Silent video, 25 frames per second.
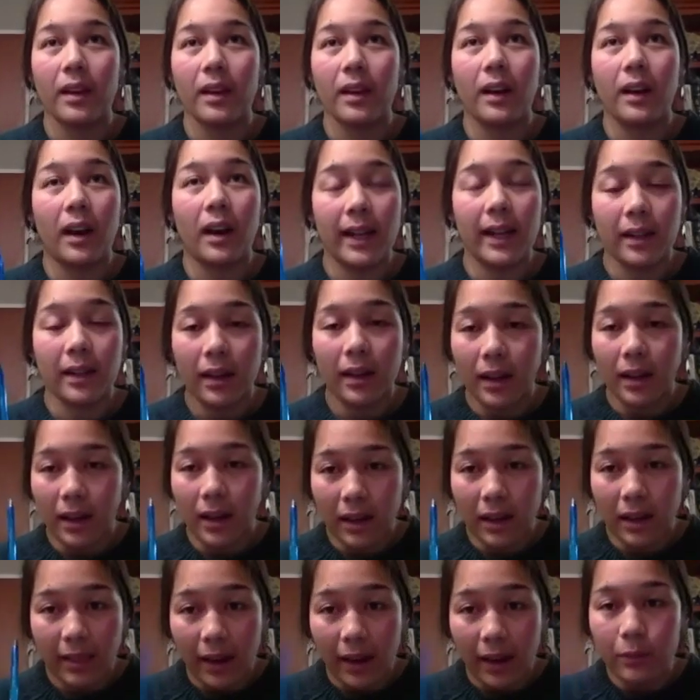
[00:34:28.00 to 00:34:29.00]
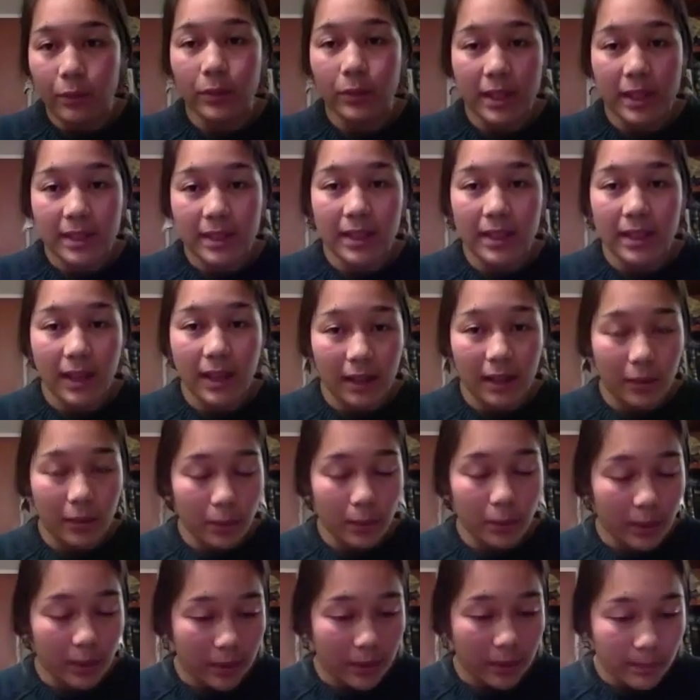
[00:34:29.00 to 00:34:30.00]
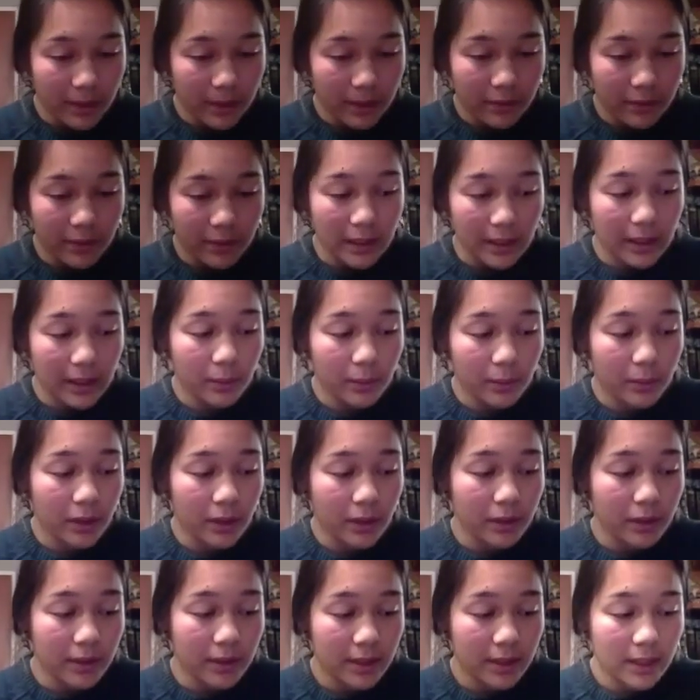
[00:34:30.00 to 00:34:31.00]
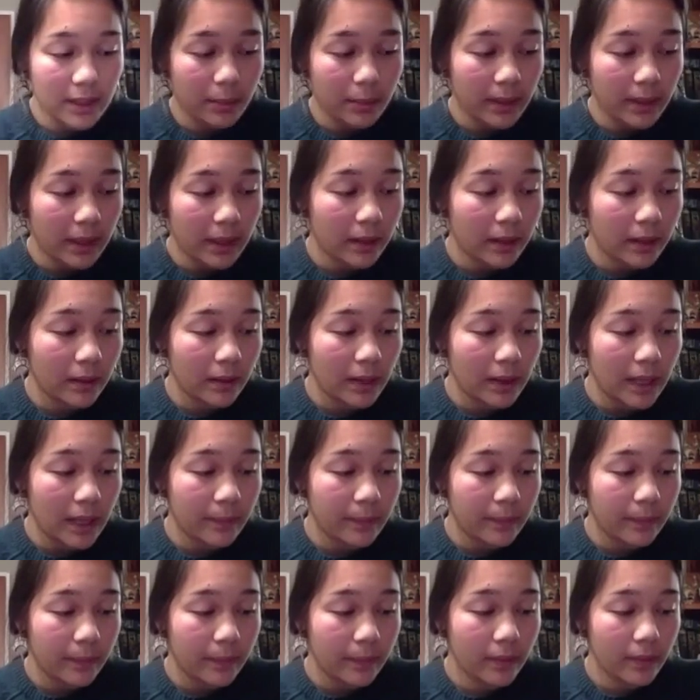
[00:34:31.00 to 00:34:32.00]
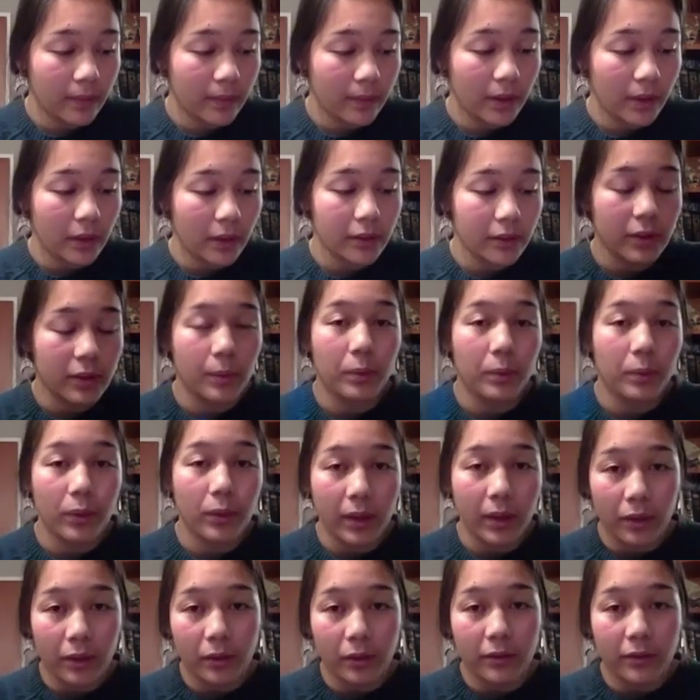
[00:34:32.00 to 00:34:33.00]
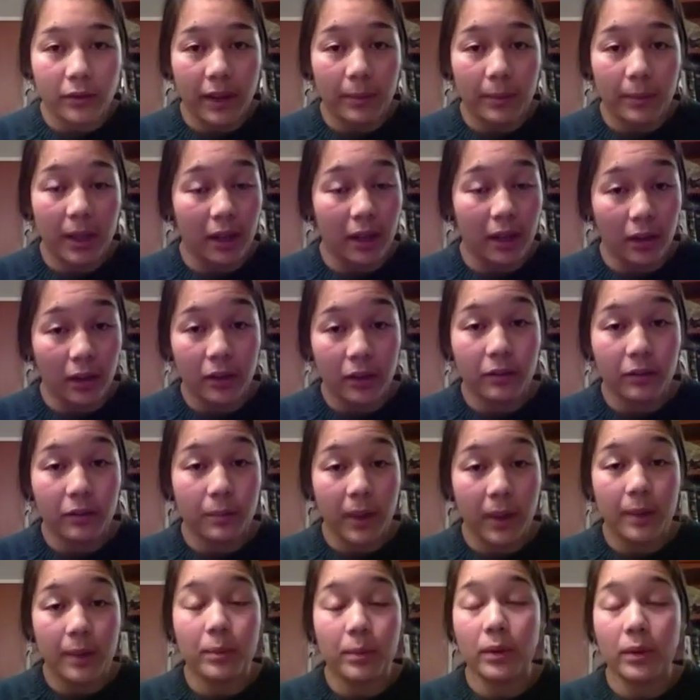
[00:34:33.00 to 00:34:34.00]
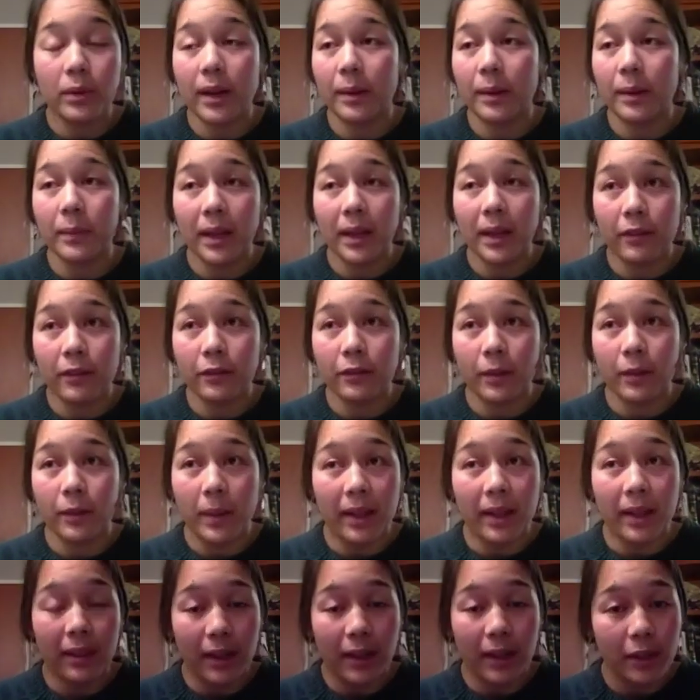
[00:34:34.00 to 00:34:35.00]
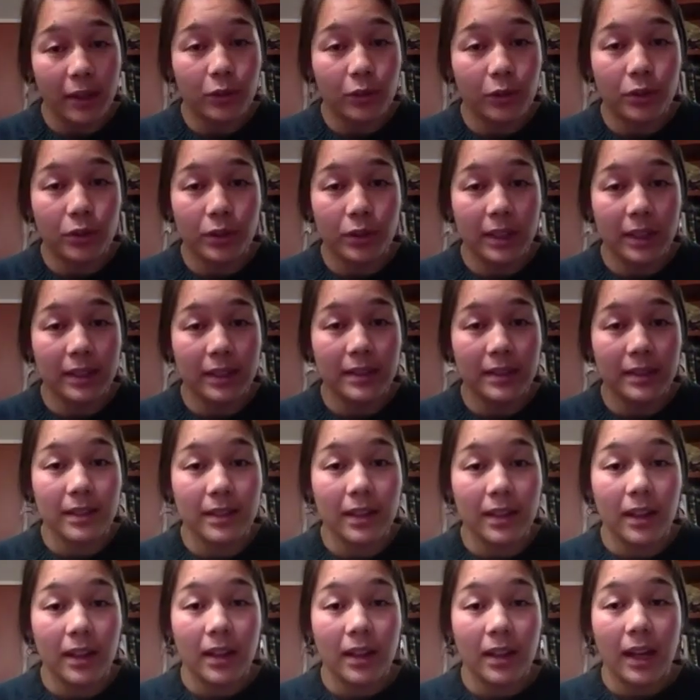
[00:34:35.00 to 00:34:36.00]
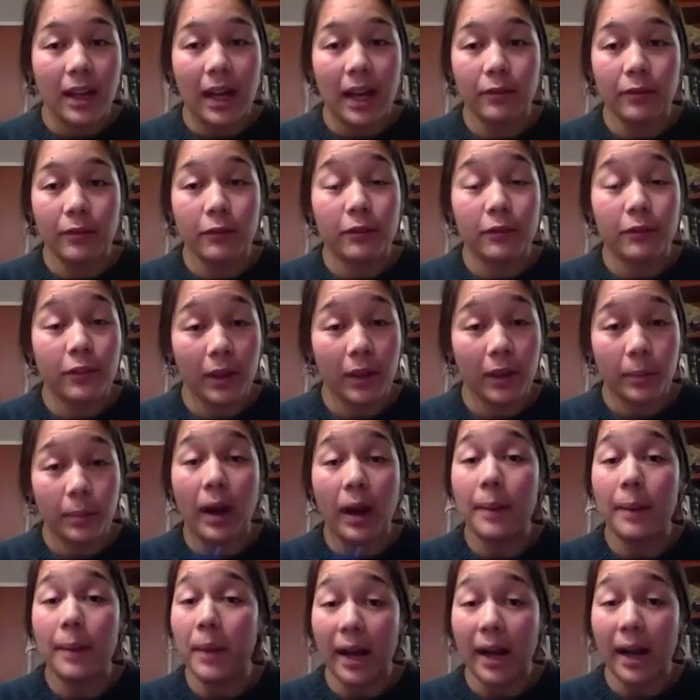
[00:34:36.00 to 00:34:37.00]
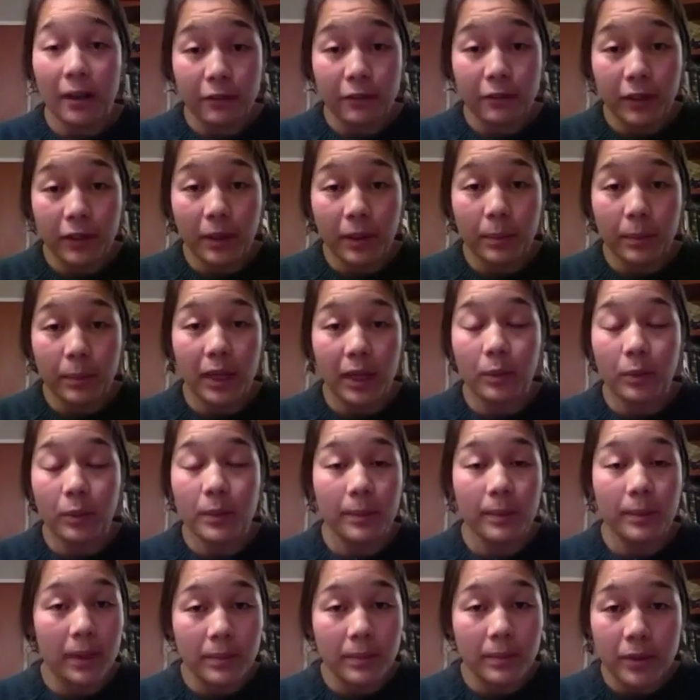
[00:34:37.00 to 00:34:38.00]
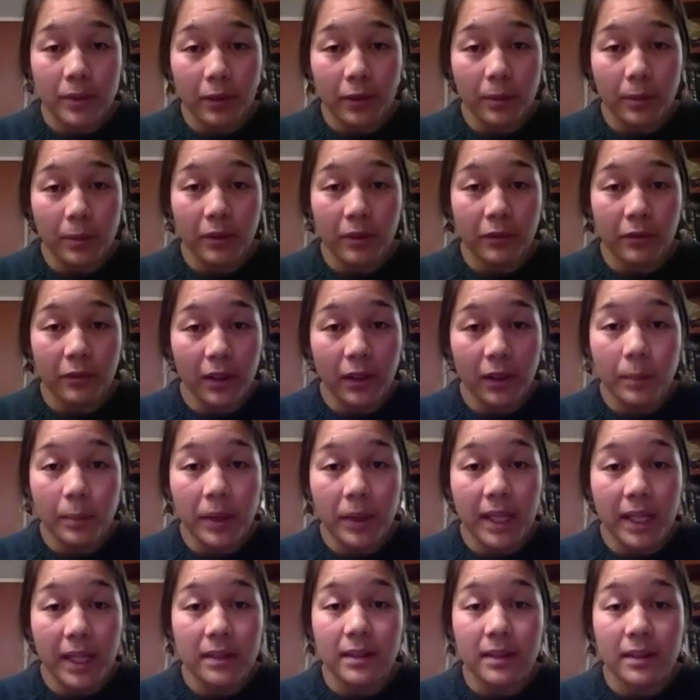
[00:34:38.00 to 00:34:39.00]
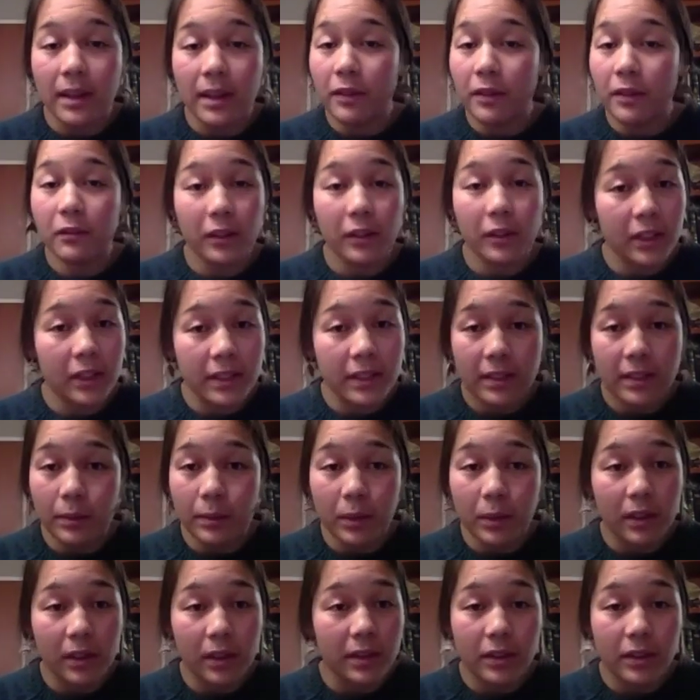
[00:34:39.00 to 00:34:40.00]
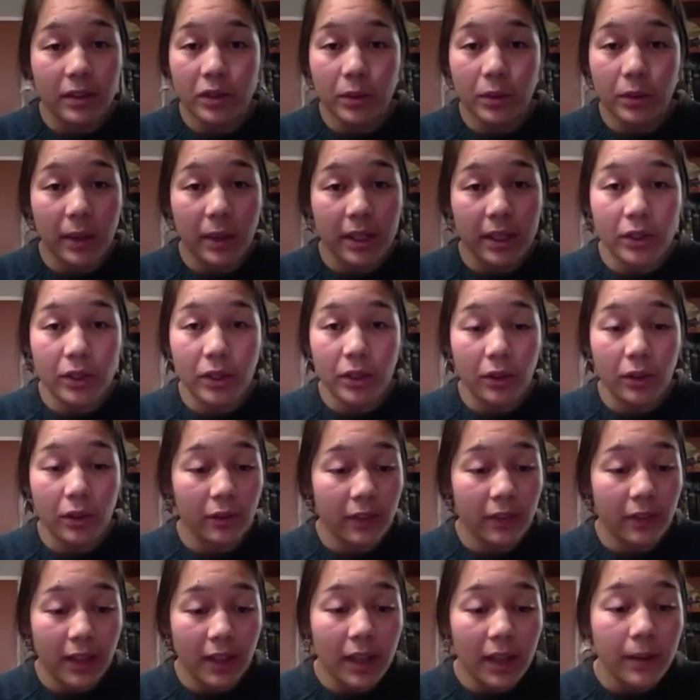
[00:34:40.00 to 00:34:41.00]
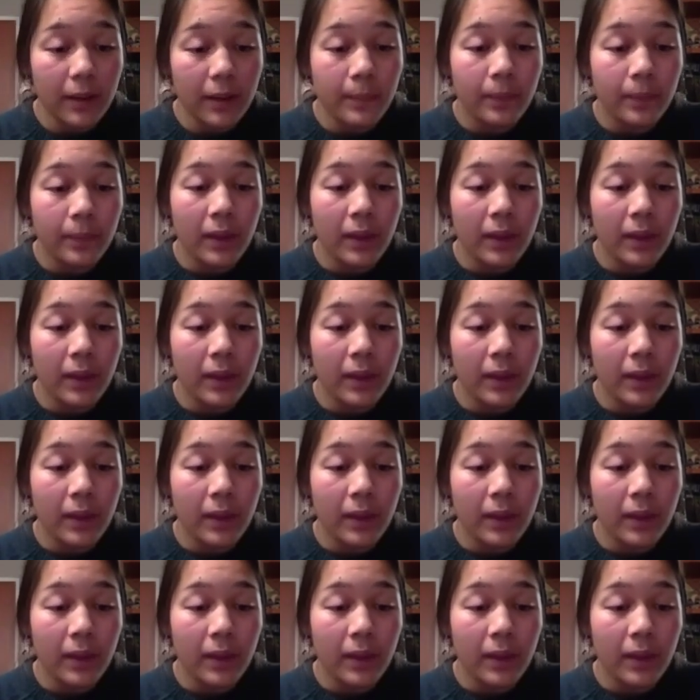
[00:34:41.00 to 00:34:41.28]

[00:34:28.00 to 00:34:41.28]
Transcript: that resonated with me, Fili, what you said about, supporting your family. A lot of people come here from other countries. I'm half Filipino. My mum's from the Philippines. Very similar situation over there.